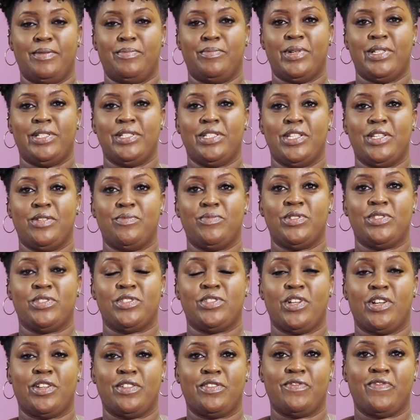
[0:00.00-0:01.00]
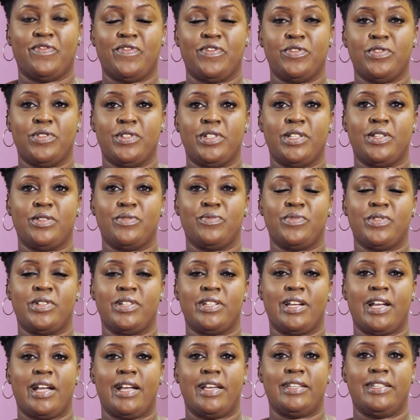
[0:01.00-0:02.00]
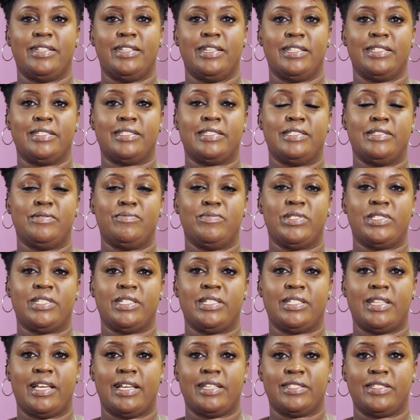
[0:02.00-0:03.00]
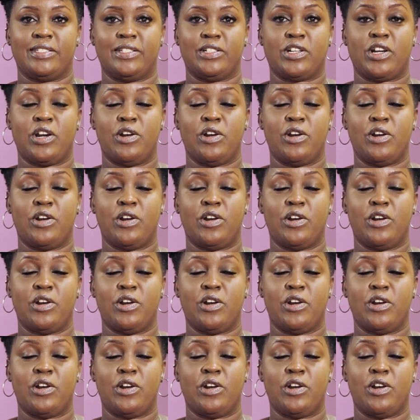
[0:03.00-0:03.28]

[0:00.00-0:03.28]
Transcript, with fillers: my name is Donna Forde. I work at Knights Limited as a